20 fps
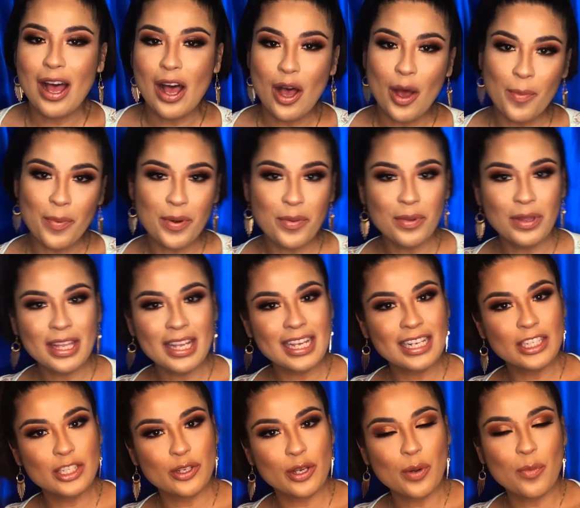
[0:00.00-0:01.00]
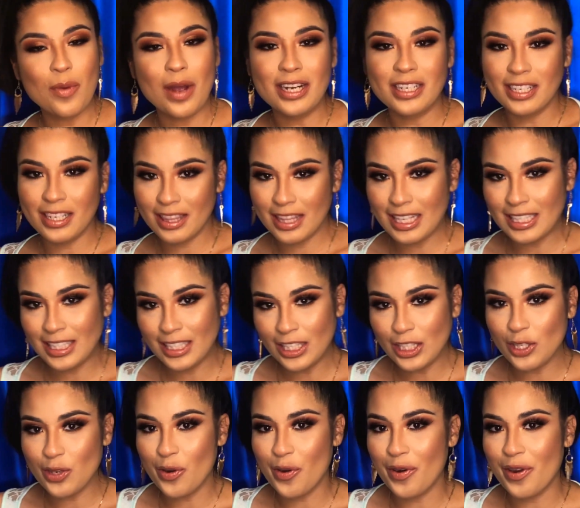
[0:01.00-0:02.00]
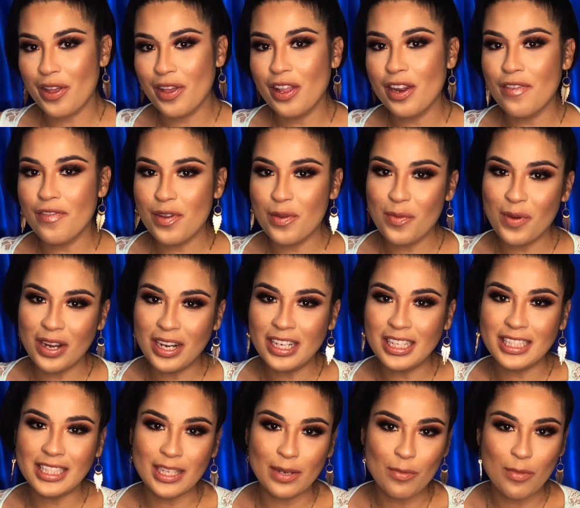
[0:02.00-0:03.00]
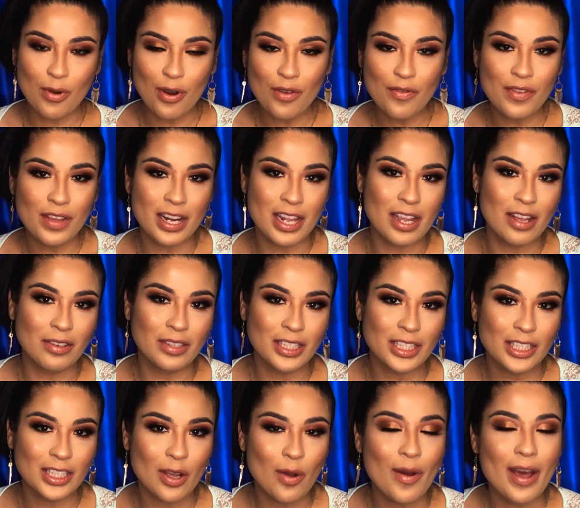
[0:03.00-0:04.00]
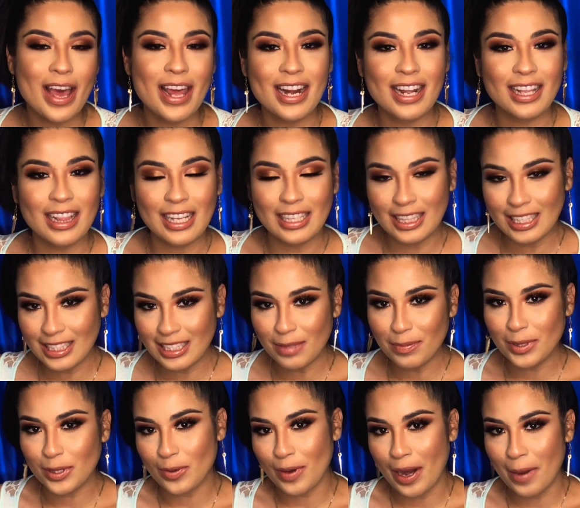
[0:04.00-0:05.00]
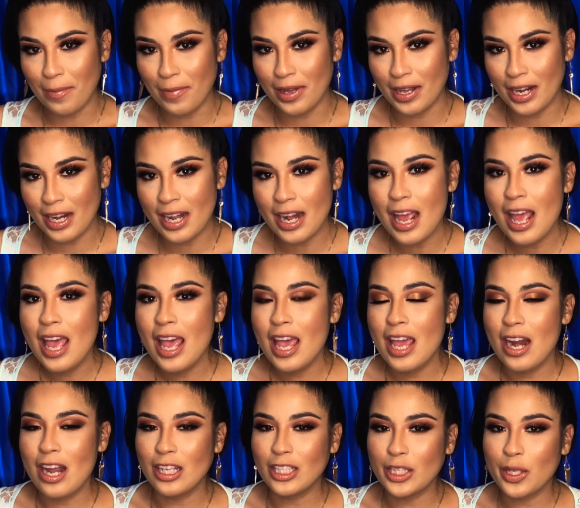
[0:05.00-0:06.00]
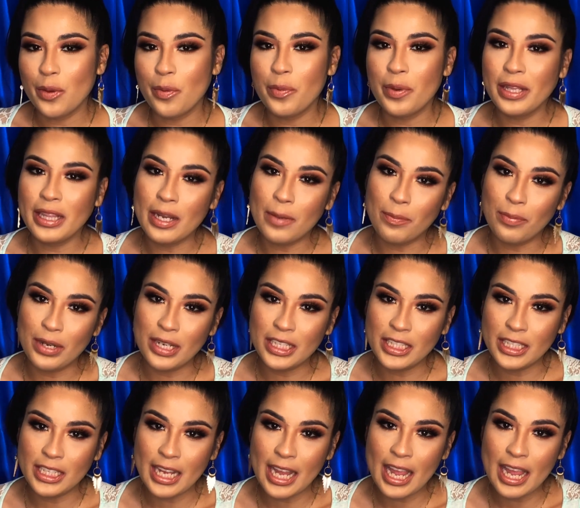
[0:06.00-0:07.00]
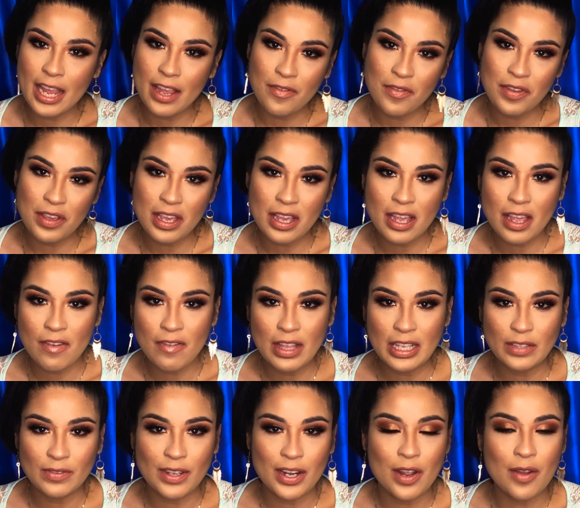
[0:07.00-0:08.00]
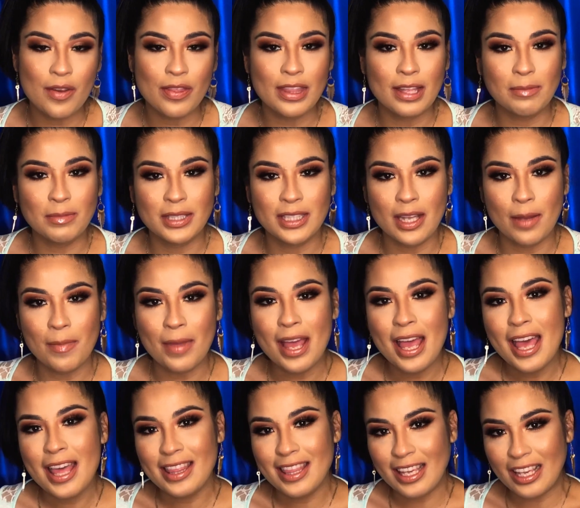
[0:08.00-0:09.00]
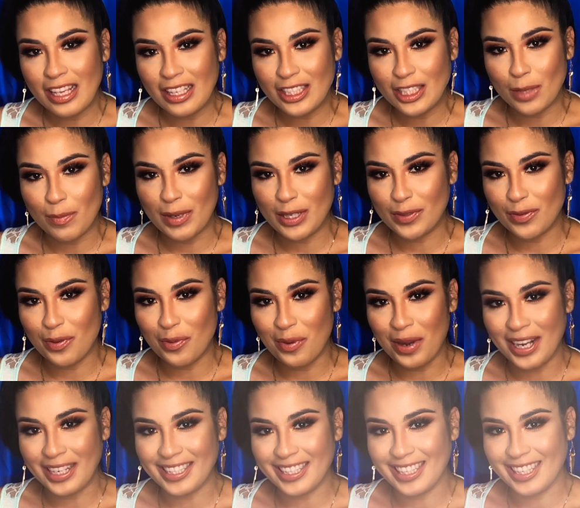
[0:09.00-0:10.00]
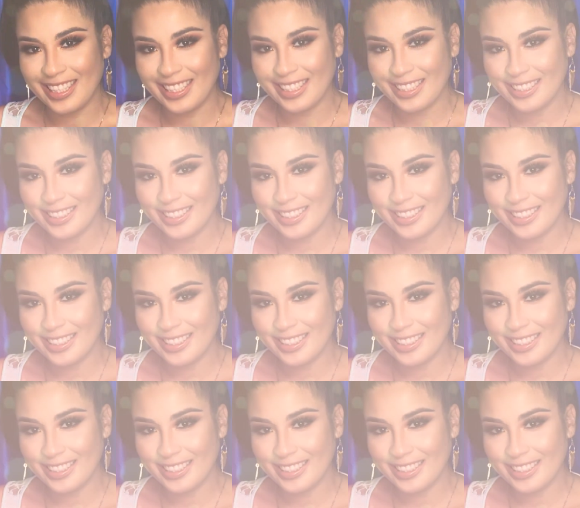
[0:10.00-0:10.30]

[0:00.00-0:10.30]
I hope you really enjoyed watching this tutorial, and if you wanted to see more videos, go ahead and click the subscribe button, and also I really appreciate if you can give this video a thumbs up. Thank you so much for watching.